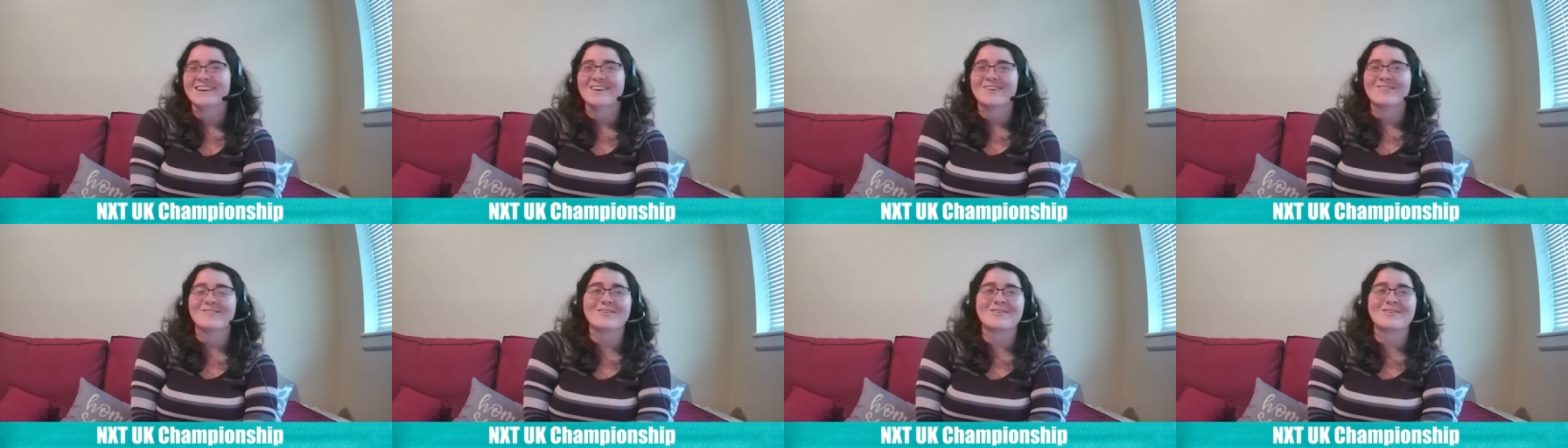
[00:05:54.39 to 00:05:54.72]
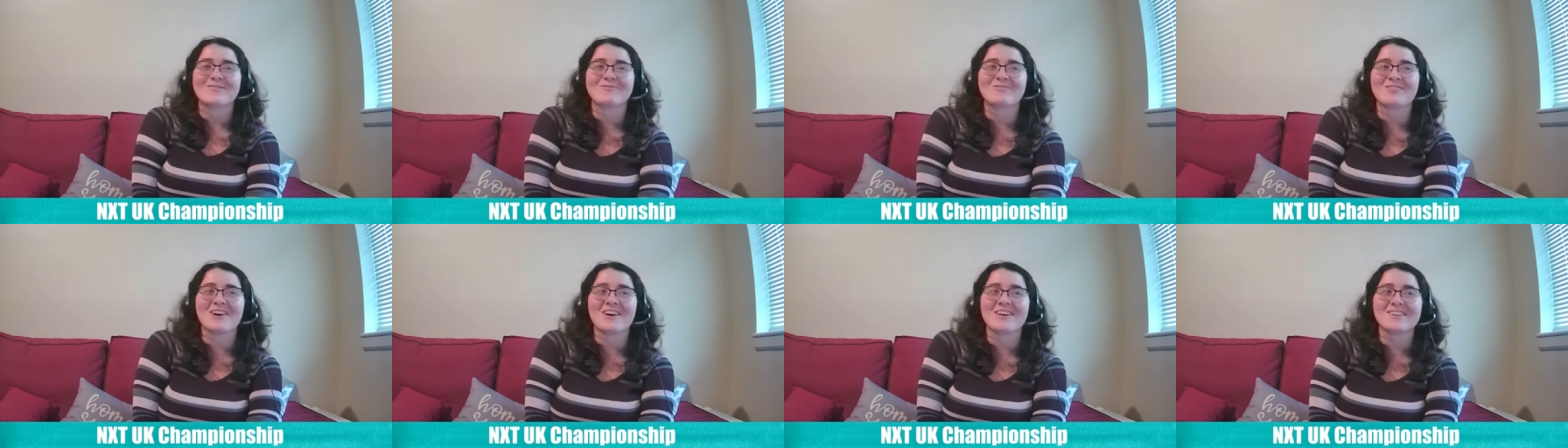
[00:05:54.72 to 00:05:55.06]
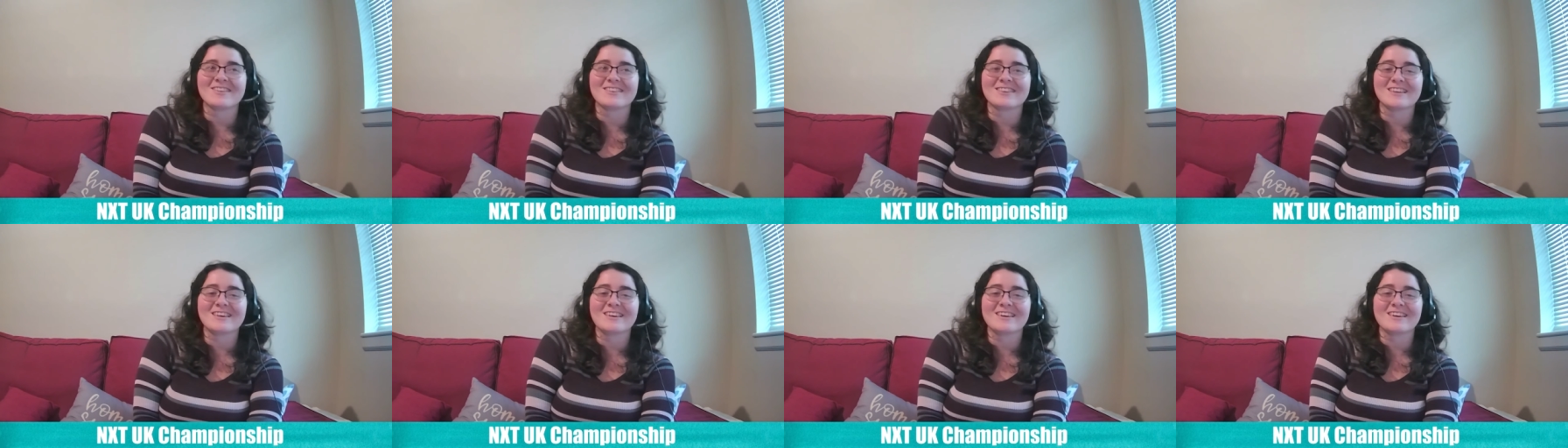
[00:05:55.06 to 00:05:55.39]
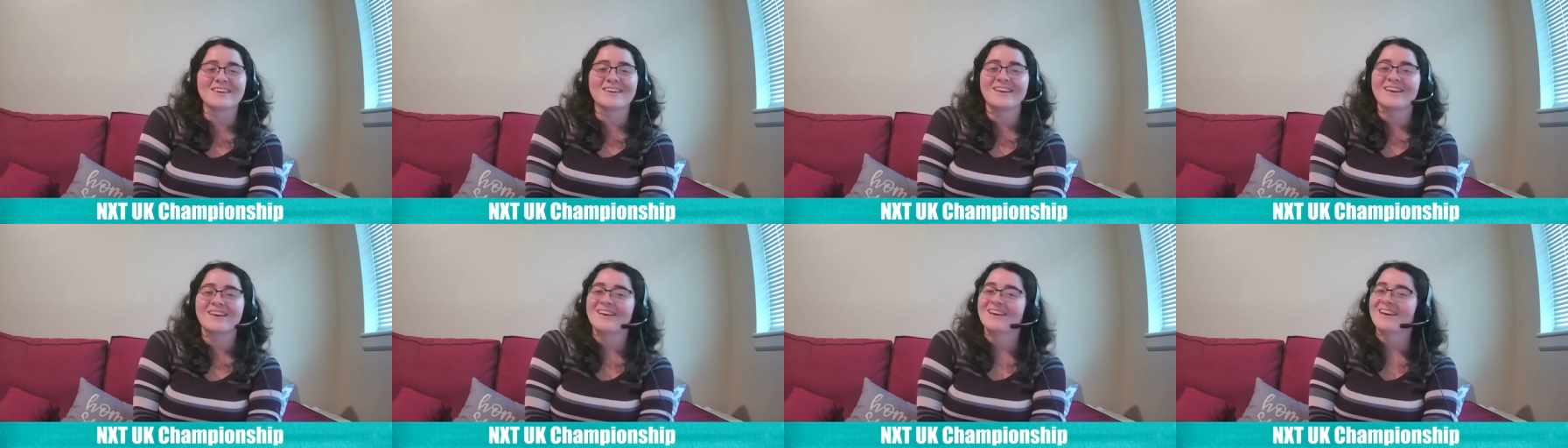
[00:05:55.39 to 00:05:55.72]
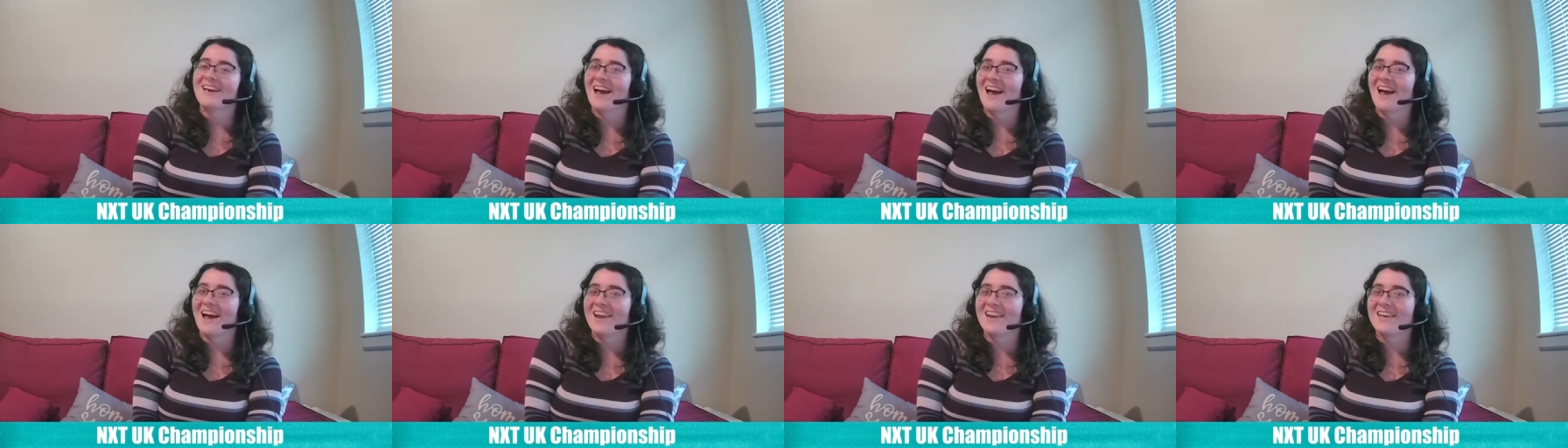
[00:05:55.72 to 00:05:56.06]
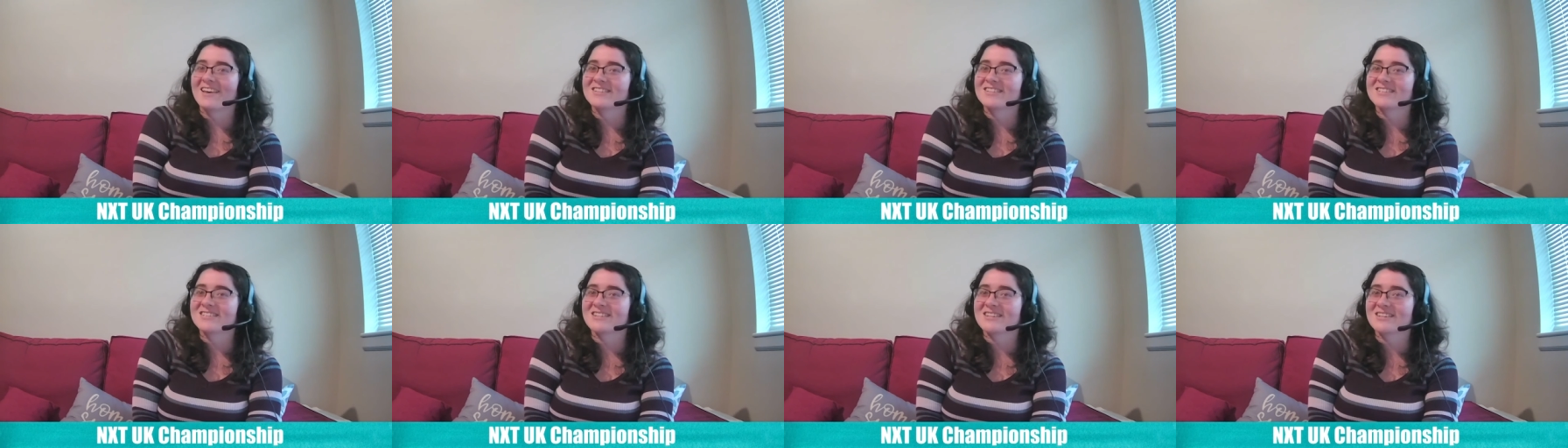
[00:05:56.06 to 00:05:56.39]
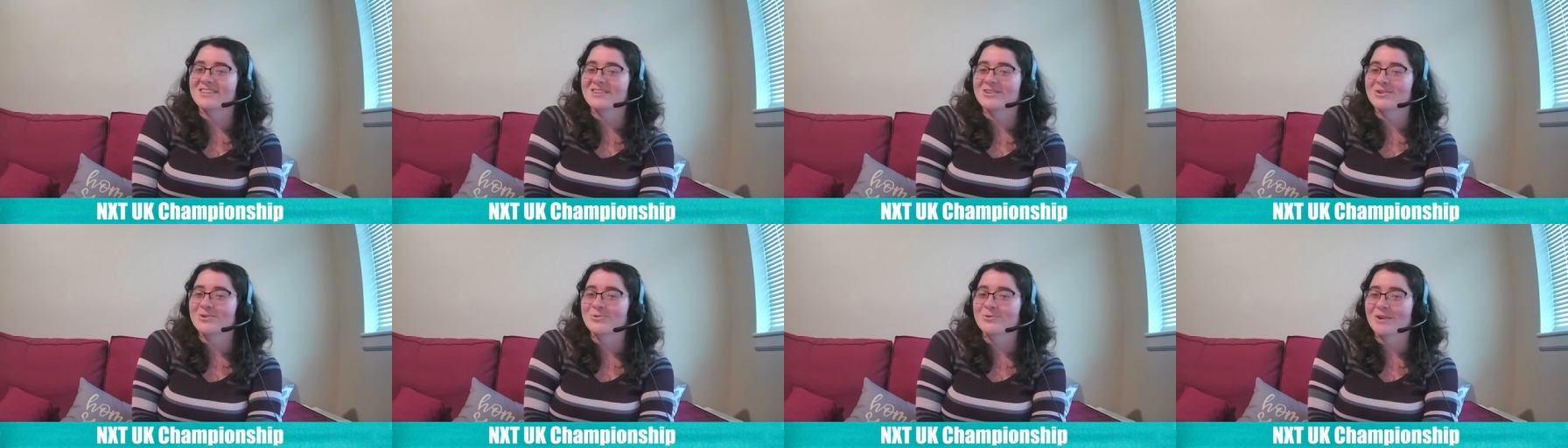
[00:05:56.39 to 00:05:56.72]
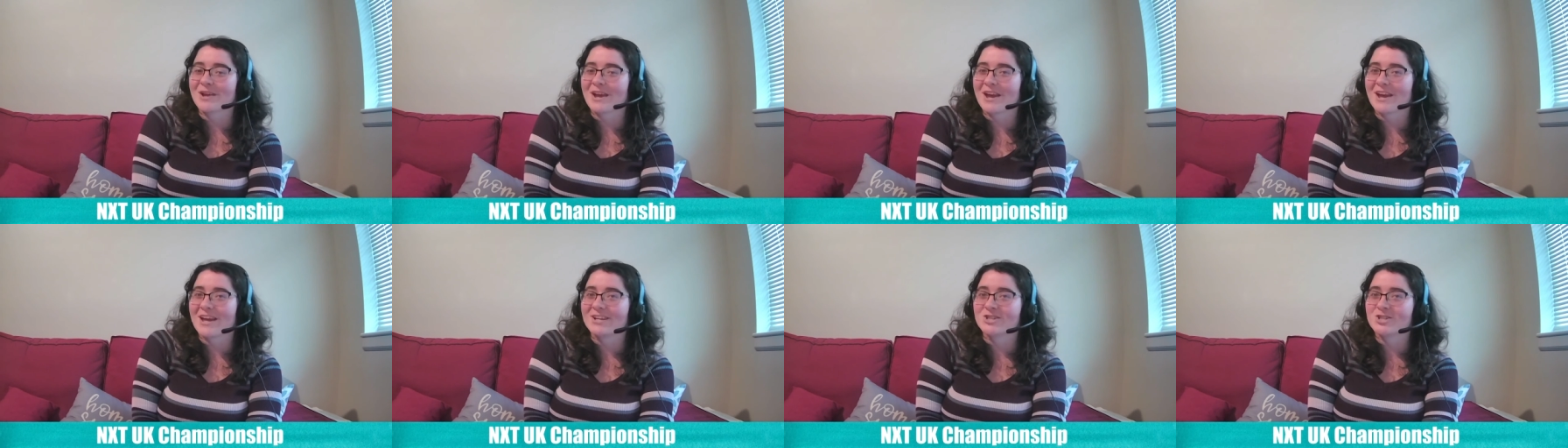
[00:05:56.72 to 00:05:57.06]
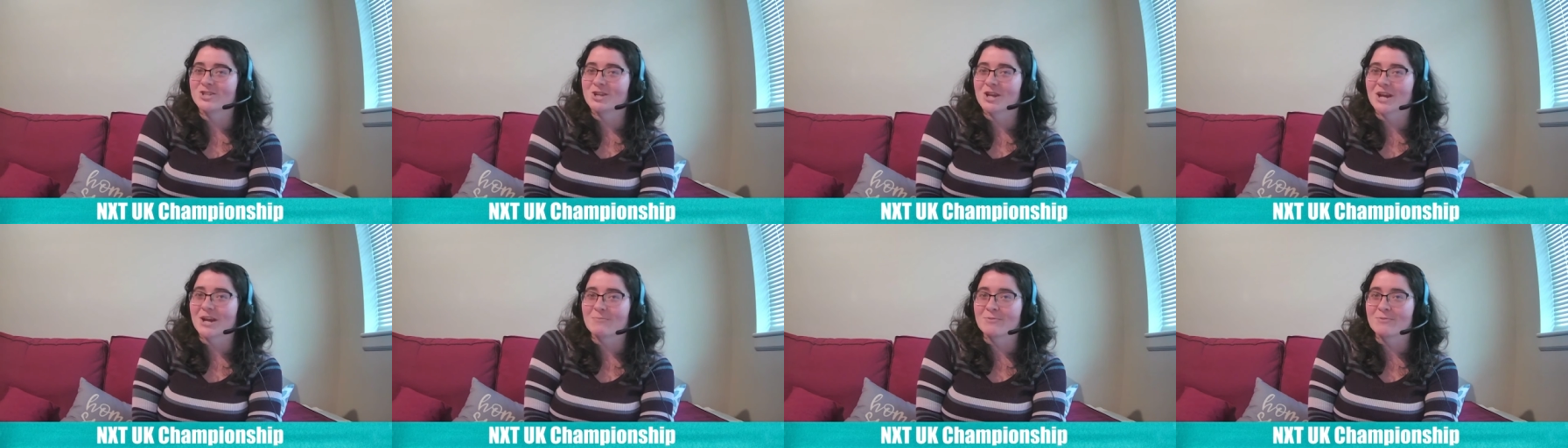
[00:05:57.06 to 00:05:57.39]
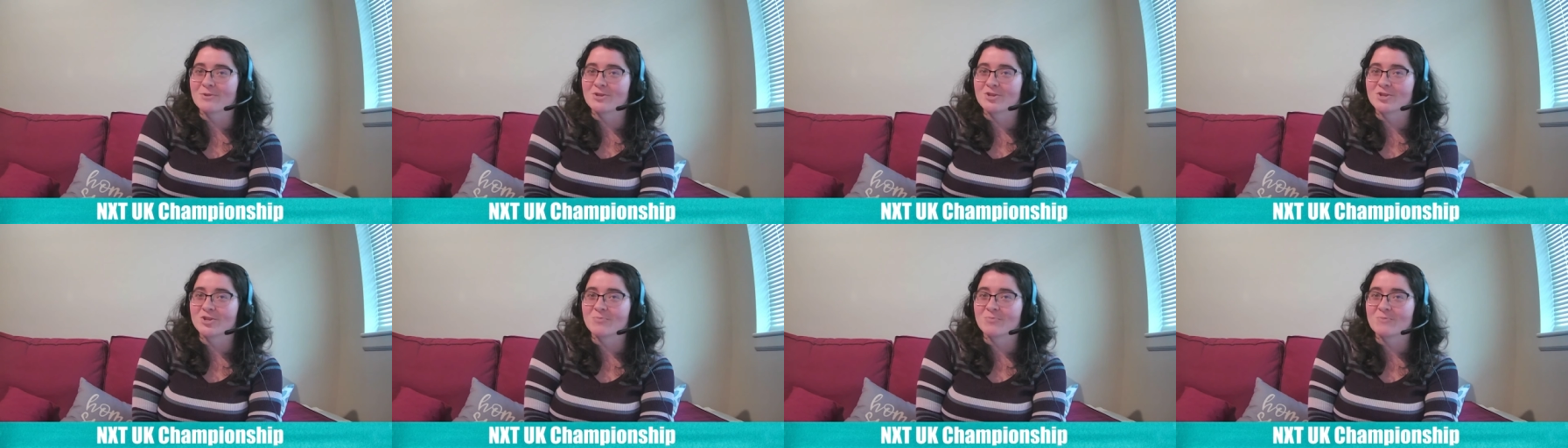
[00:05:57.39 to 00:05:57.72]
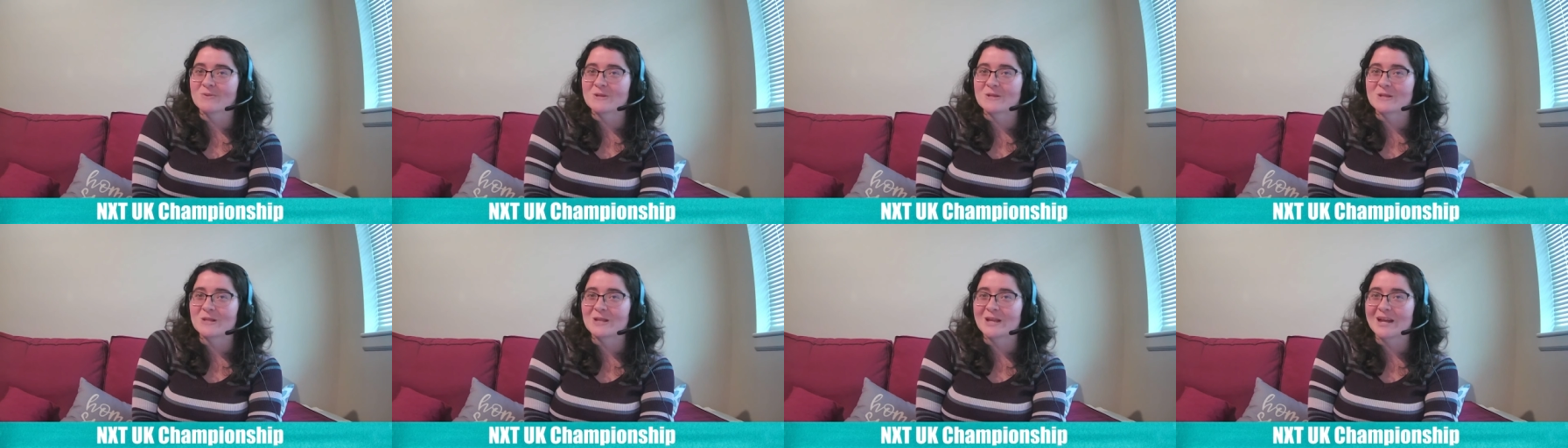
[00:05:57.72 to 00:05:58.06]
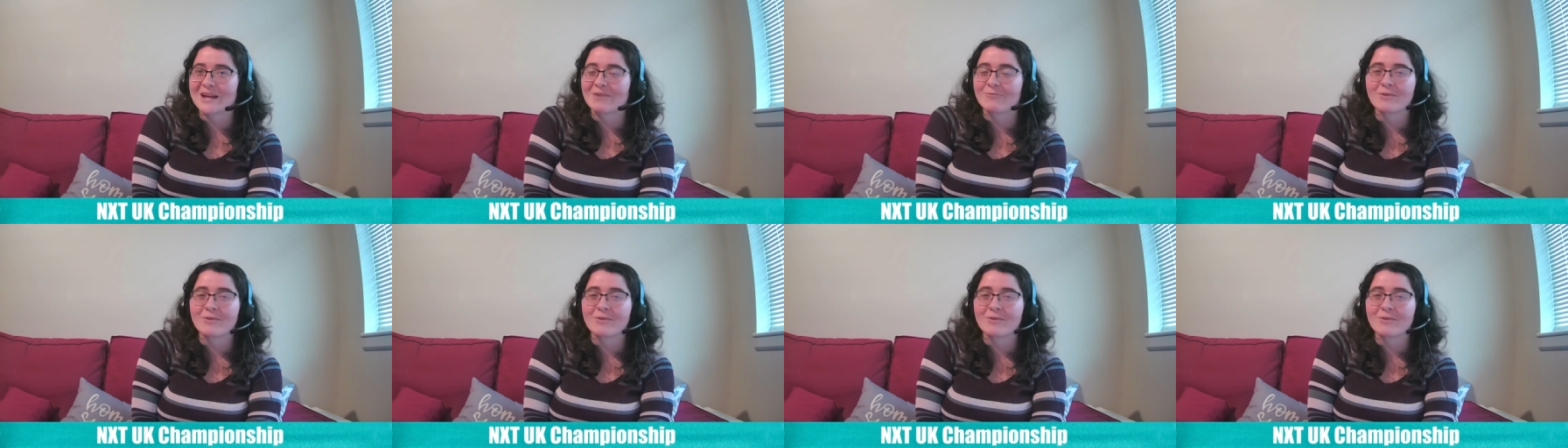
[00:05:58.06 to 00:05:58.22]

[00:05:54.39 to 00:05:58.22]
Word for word: We've got the N X T U K Championship on the line.